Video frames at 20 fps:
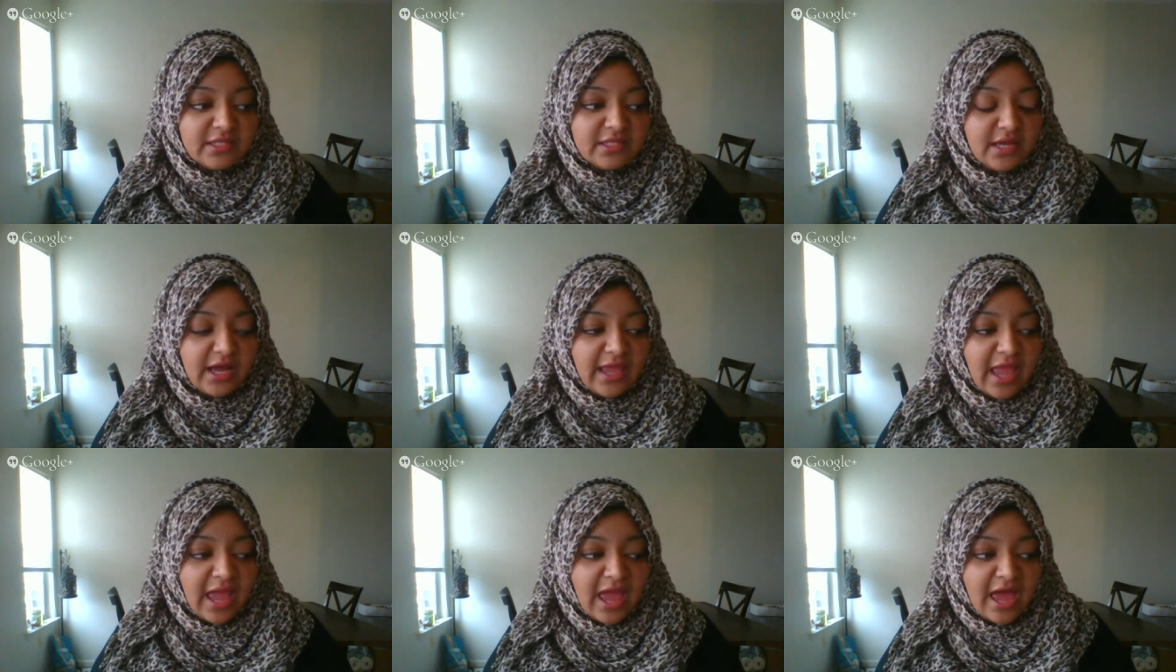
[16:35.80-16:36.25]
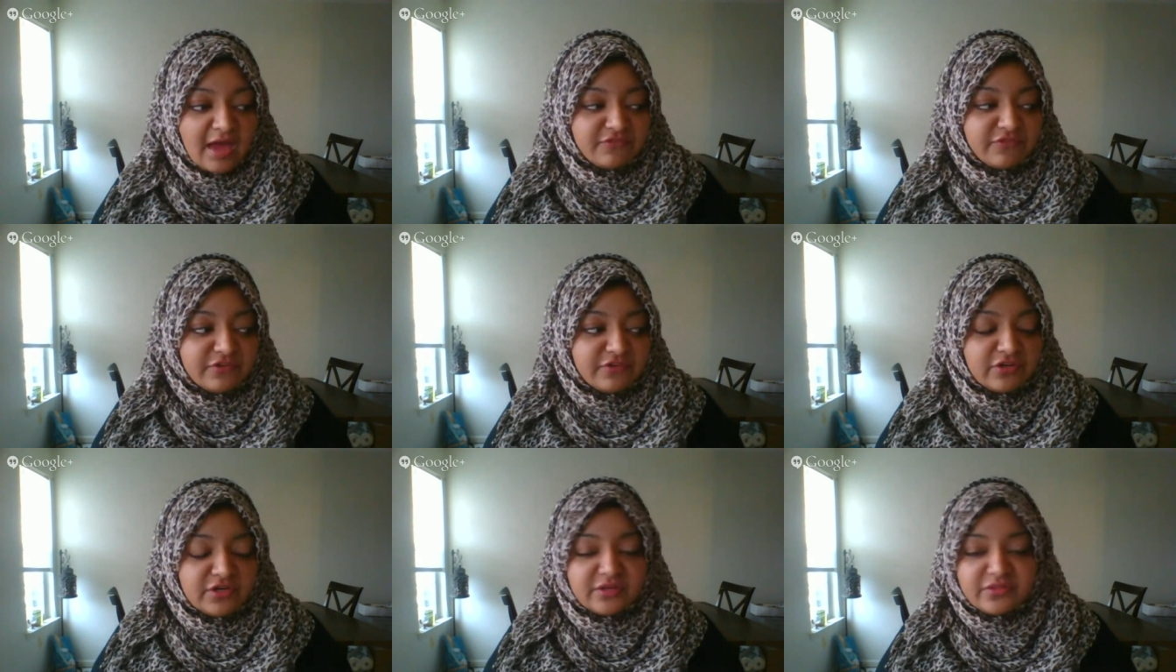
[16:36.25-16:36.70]
I have
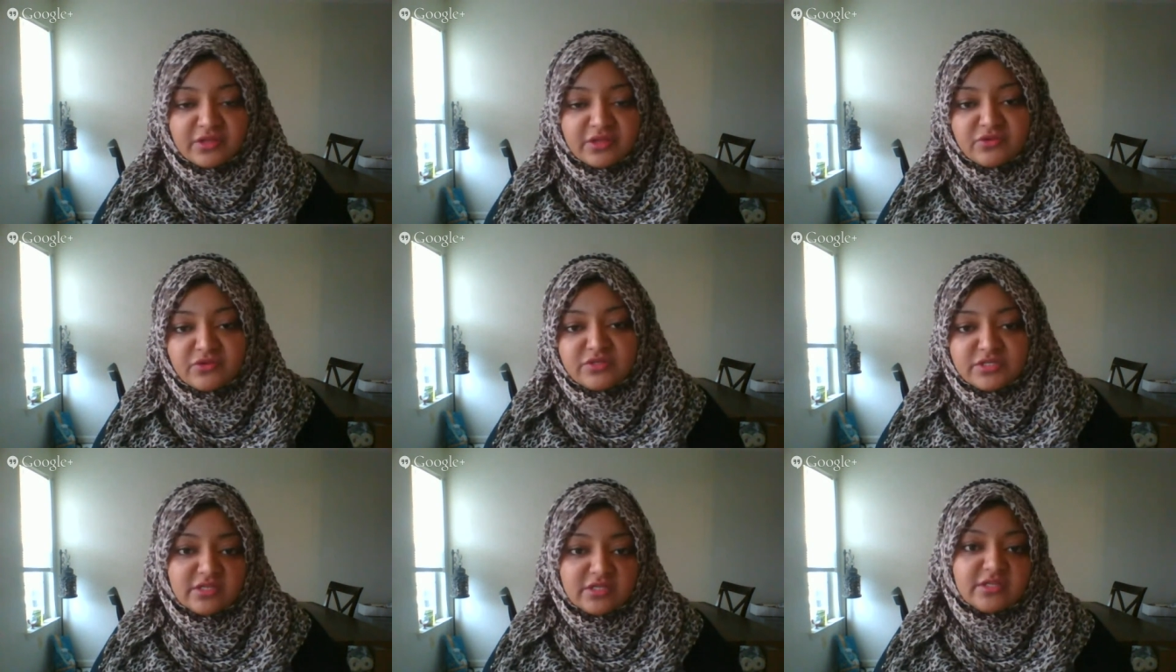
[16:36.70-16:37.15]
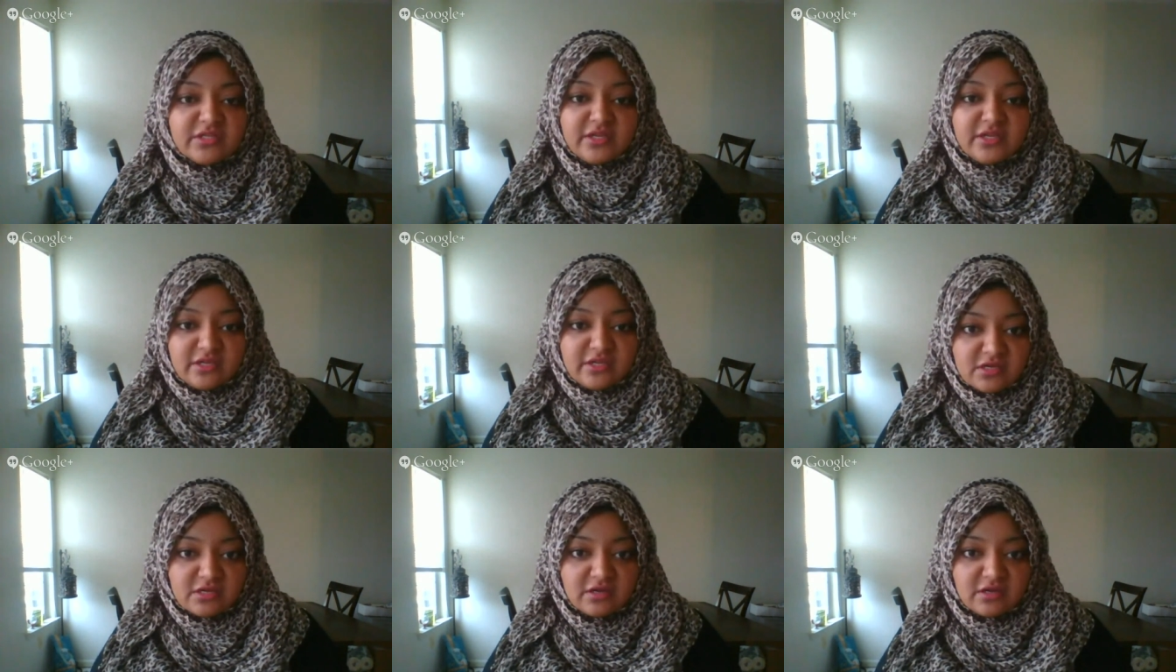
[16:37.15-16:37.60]
to look at the
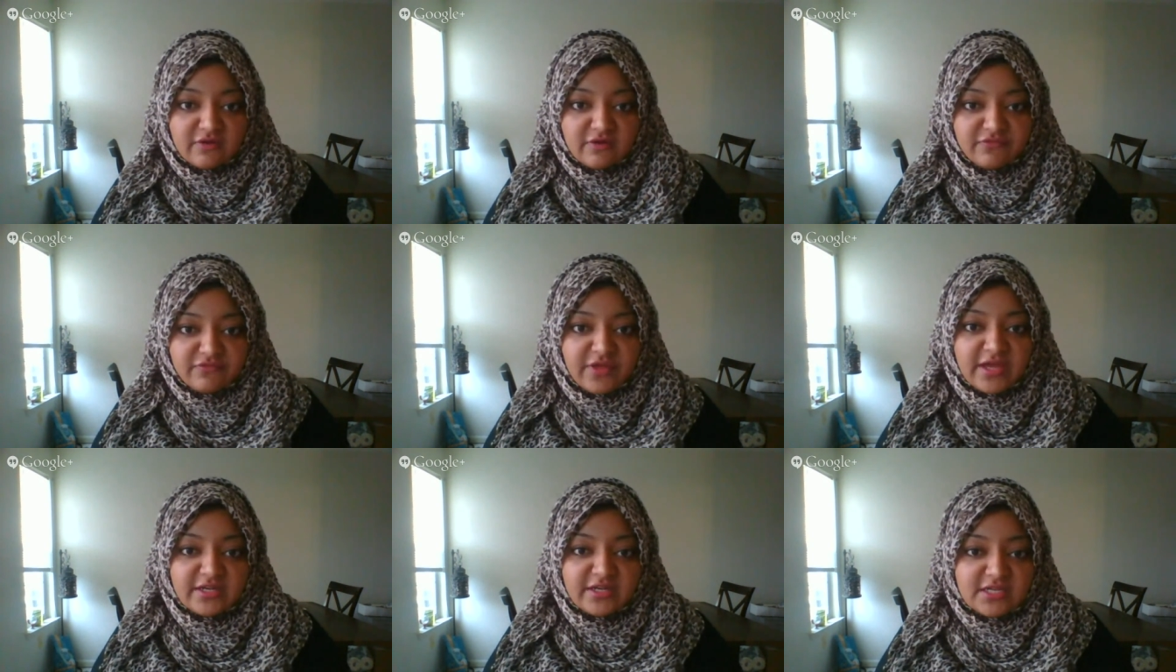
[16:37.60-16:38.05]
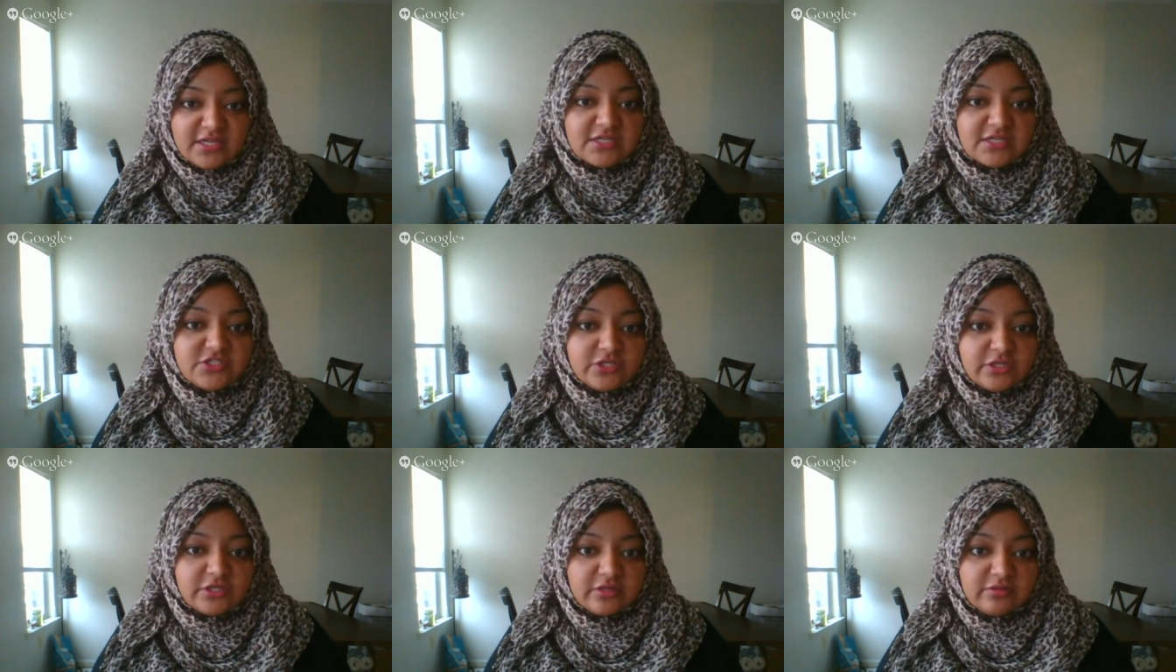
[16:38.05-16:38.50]
utility of that
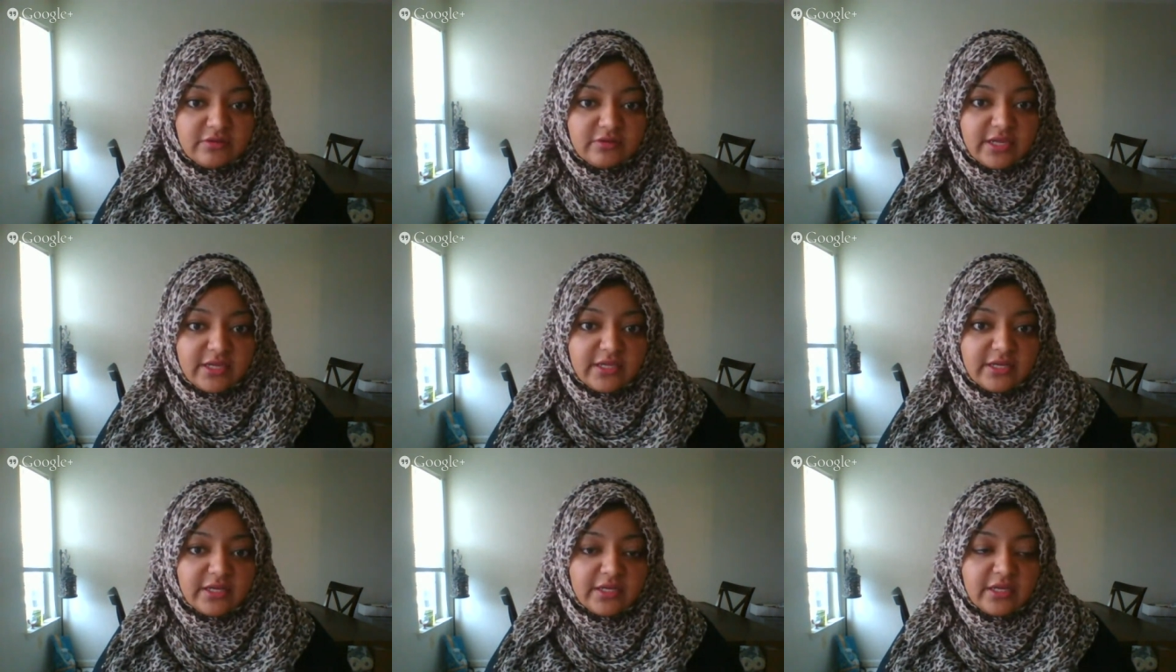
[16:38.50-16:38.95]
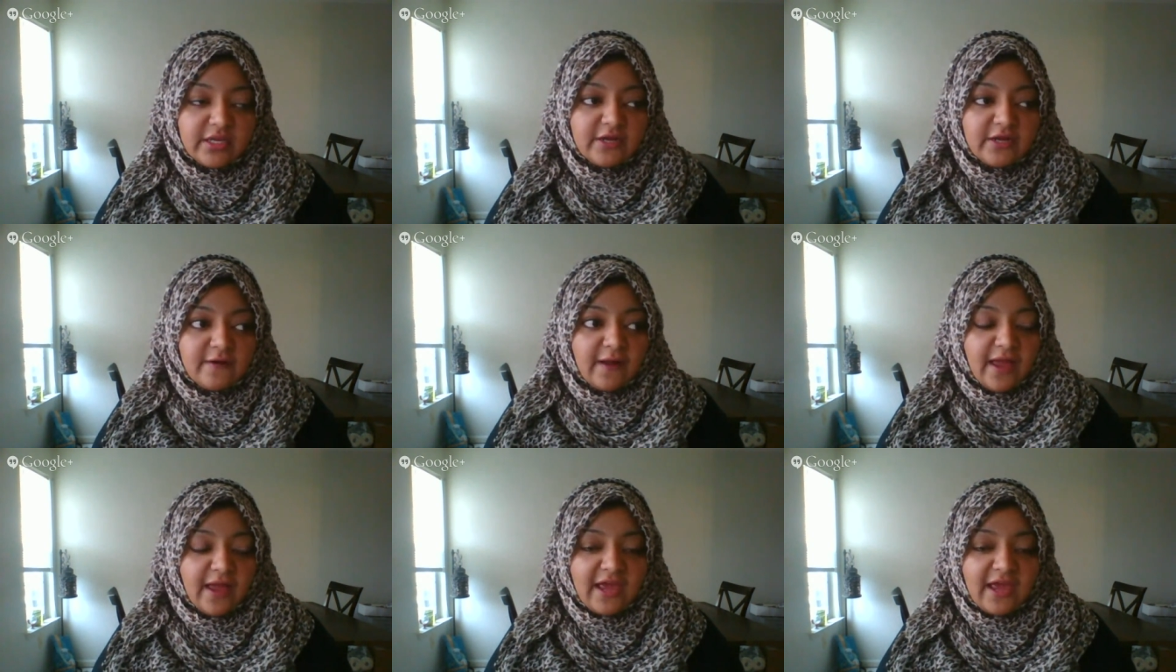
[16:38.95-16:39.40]
attention, right?
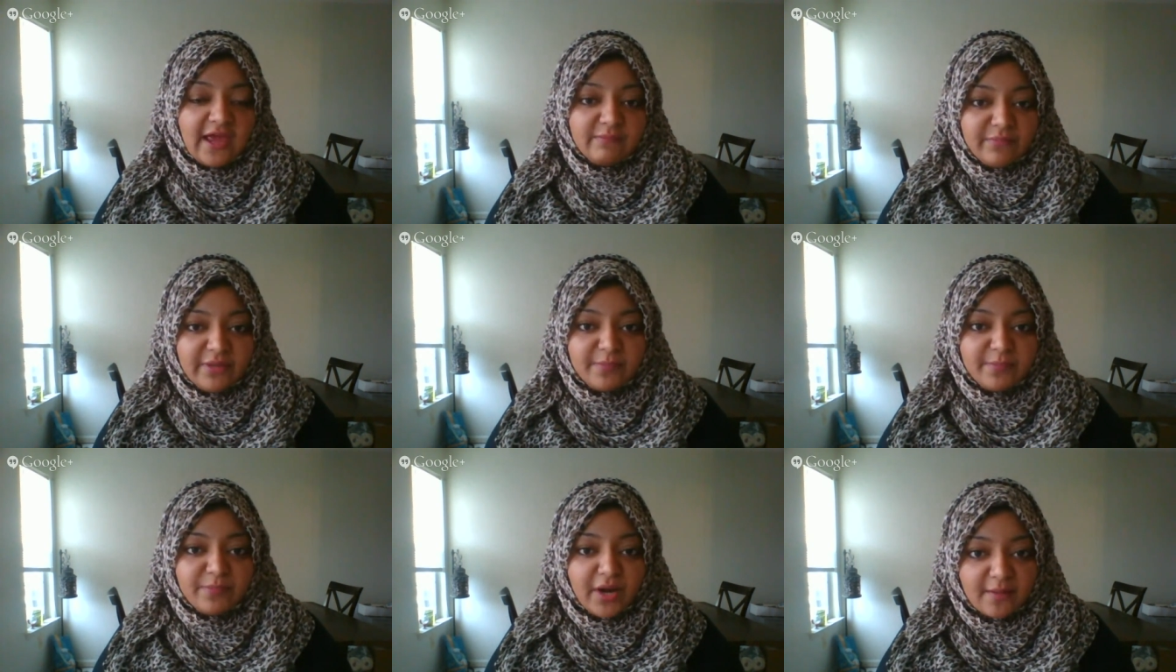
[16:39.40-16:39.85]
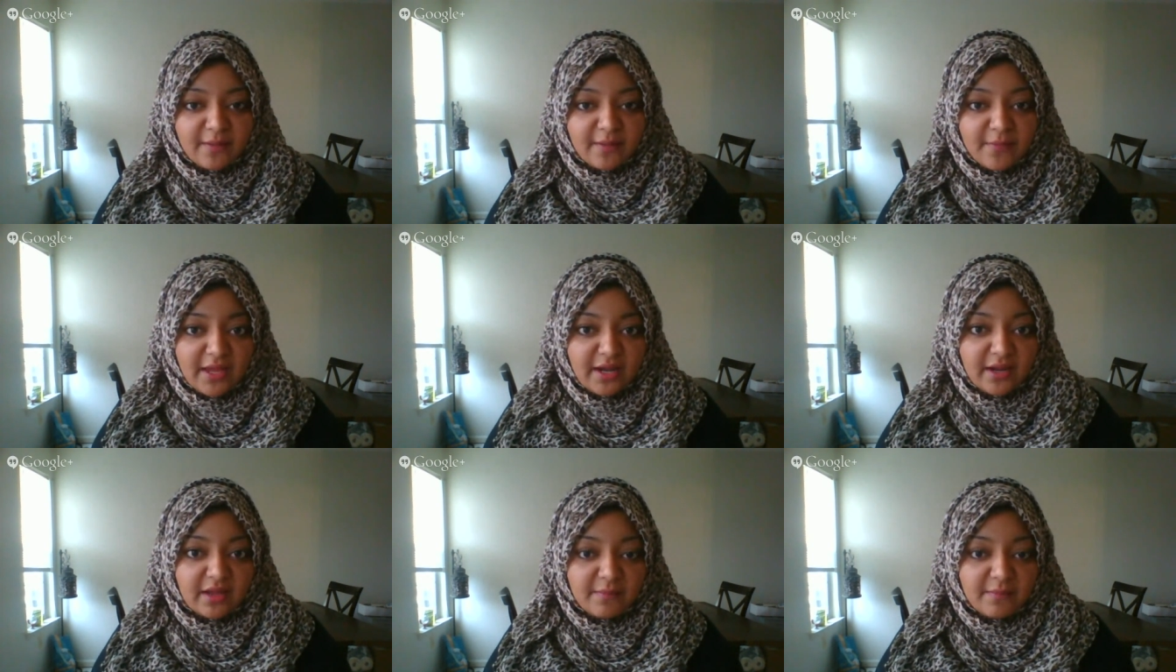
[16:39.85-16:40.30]
And be
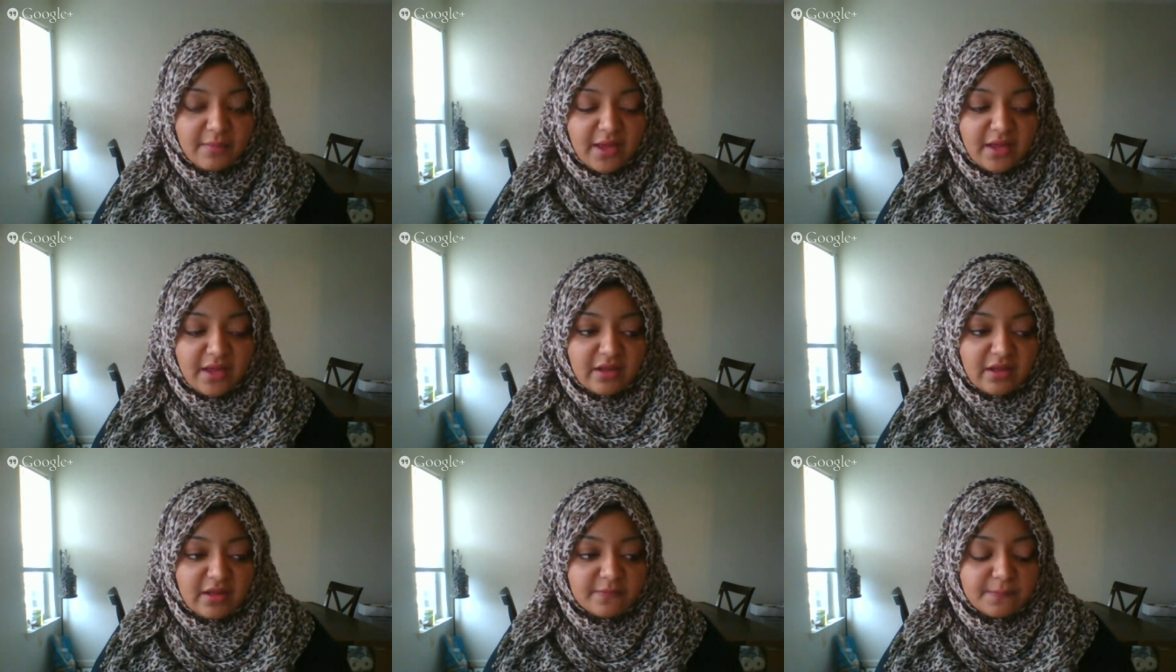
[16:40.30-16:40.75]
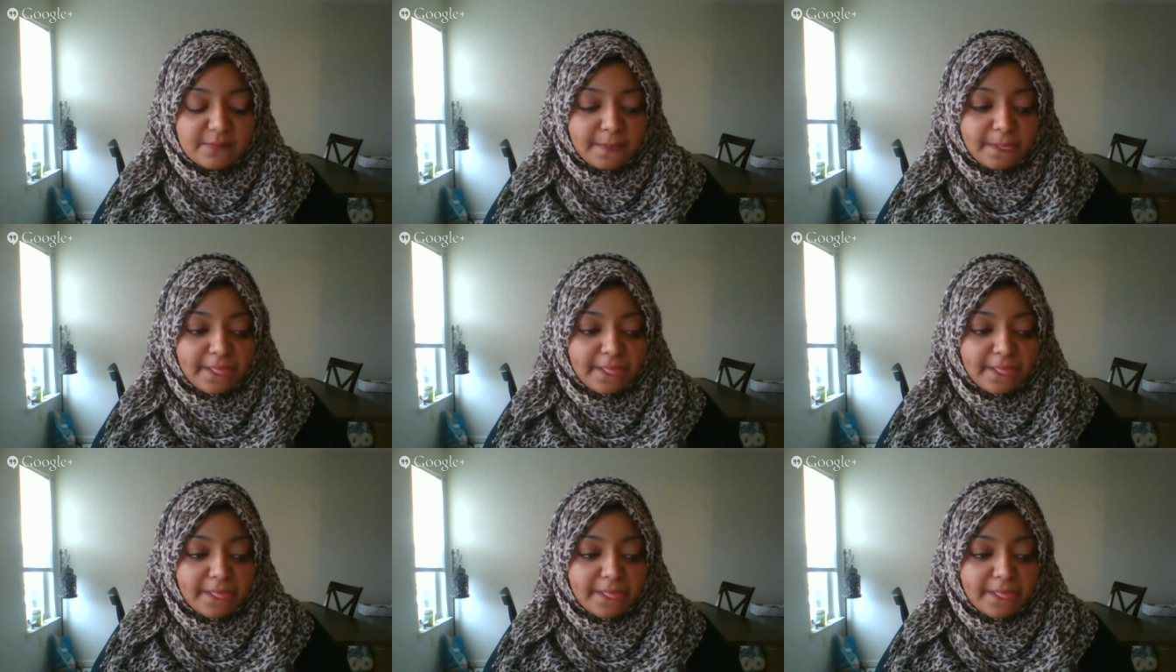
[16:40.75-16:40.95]
pragmatic about it.